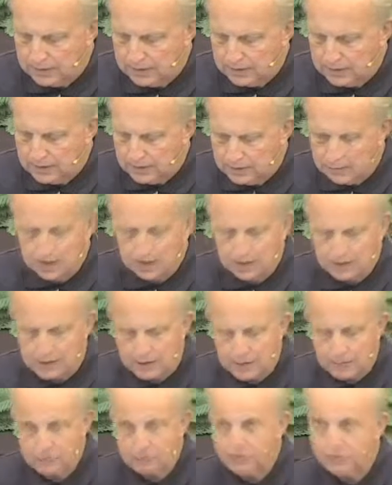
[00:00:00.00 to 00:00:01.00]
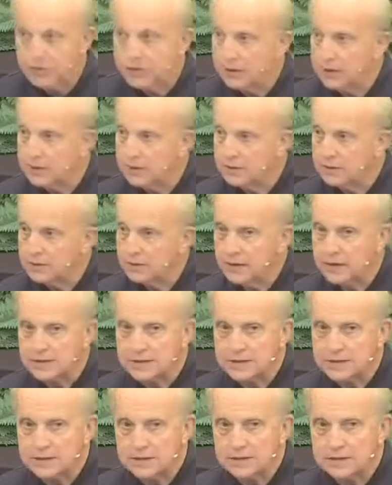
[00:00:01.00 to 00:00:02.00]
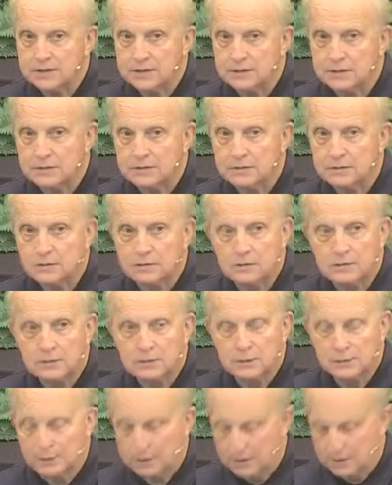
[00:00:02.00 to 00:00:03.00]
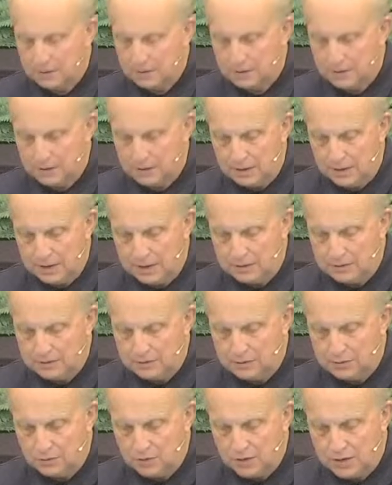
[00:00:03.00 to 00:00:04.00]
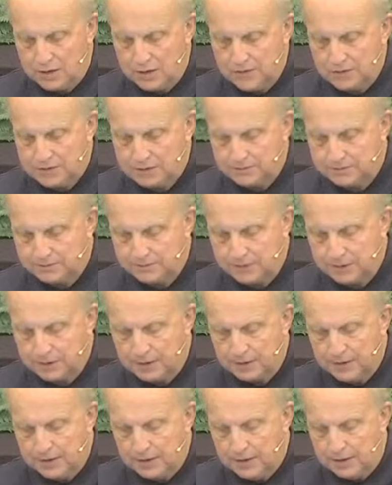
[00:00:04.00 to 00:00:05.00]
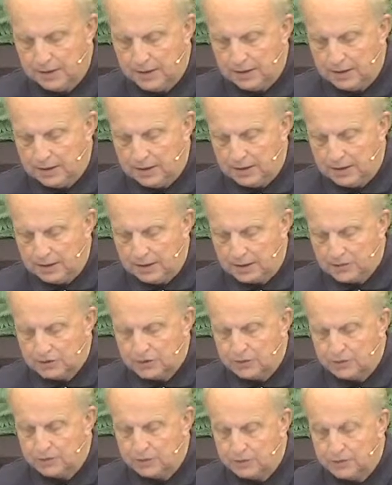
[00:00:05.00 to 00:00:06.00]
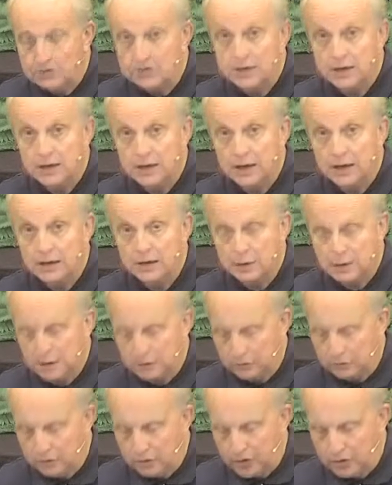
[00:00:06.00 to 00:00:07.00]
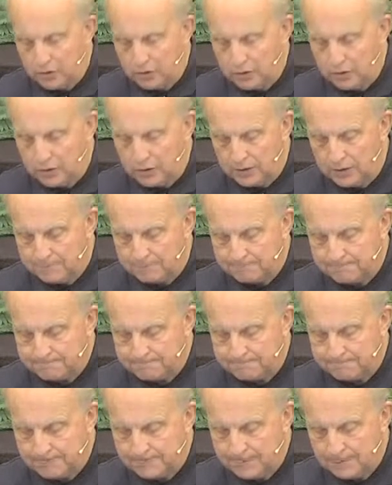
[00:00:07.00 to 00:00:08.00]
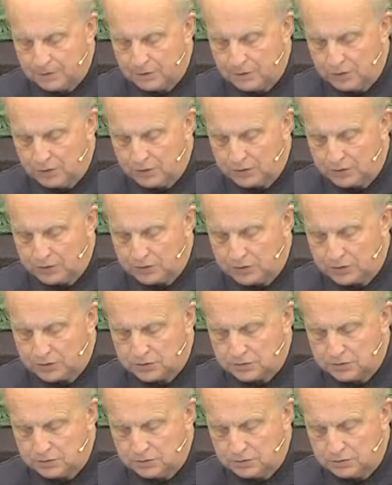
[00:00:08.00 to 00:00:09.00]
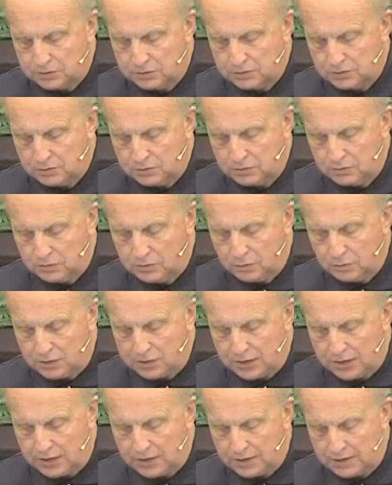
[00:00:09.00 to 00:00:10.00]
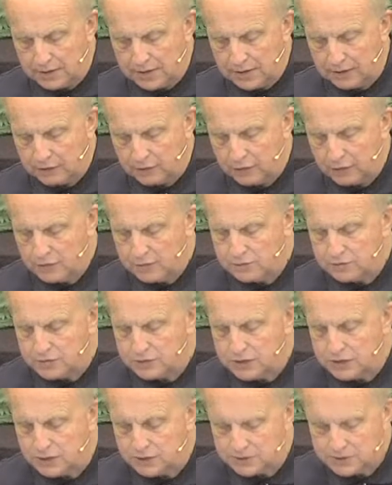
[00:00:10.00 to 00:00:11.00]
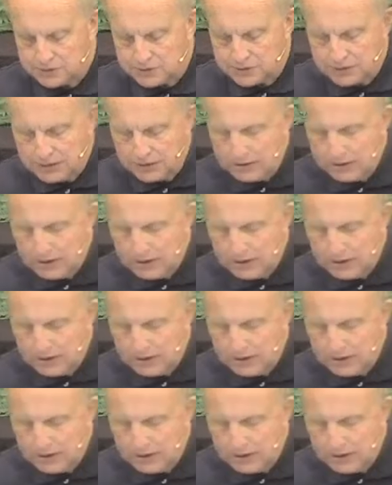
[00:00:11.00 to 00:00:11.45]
Amen. I think that's it, admin-wise. Let's jump in tonight and try to look at this, what we're titling tonight, Freedom's Genesis.